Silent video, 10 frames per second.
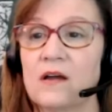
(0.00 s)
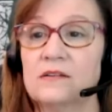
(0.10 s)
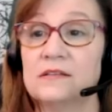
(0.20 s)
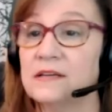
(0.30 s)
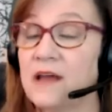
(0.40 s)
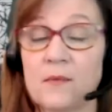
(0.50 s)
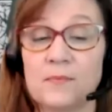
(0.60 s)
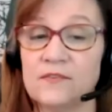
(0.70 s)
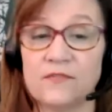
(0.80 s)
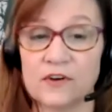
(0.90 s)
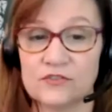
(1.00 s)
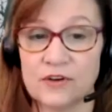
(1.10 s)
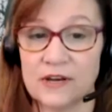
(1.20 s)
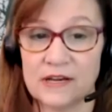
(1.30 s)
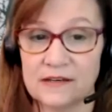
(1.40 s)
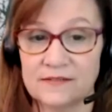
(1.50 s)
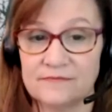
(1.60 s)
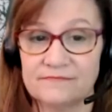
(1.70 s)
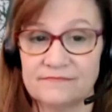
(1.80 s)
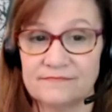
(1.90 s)
to not be frustrated?
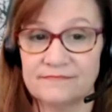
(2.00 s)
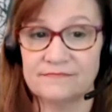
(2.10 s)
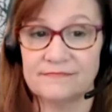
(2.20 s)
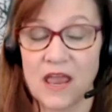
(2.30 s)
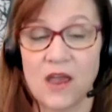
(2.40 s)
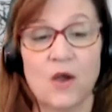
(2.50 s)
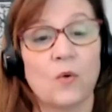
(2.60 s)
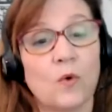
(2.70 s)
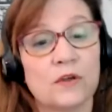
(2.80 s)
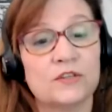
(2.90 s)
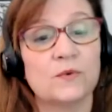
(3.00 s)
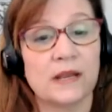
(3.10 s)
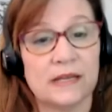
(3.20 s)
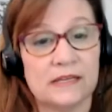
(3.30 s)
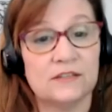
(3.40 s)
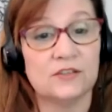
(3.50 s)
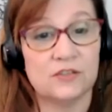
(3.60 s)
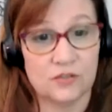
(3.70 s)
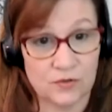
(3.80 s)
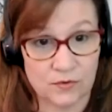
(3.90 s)
What do I need to
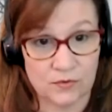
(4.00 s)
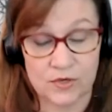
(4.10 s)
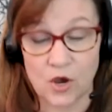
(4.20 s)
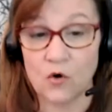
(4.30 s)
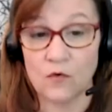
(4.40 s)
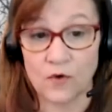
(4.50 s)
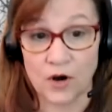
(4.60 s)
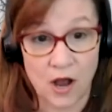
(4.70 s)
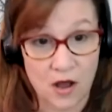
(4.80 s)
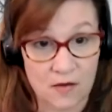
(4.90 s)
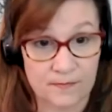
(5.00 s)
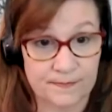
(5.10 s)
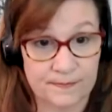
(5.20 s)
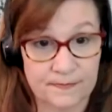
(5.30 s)
do to overcome